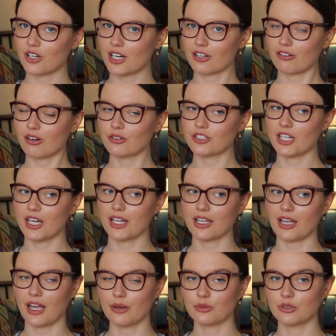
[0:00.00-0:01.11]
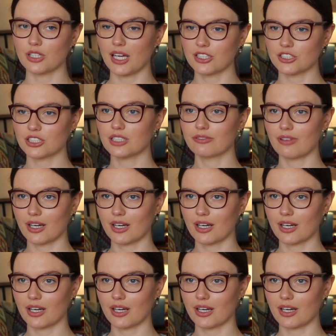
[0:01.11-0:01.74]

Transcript: try crochet, I would actually